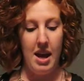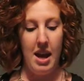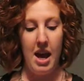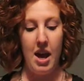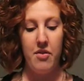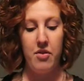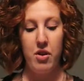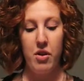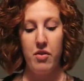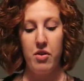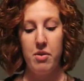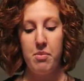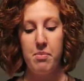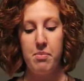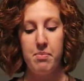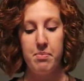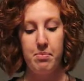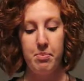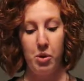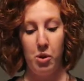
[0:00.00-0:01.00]
Have you
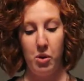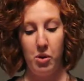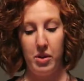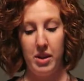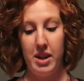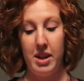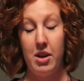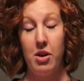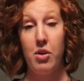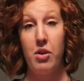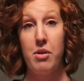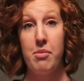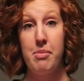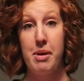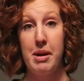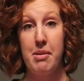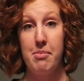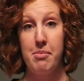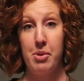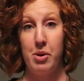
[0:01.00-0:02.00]
ever bullied or
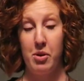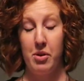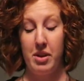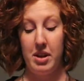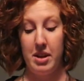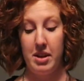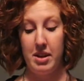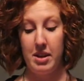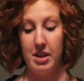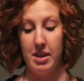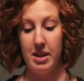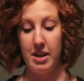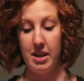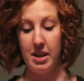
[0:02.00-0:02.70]
been bullied?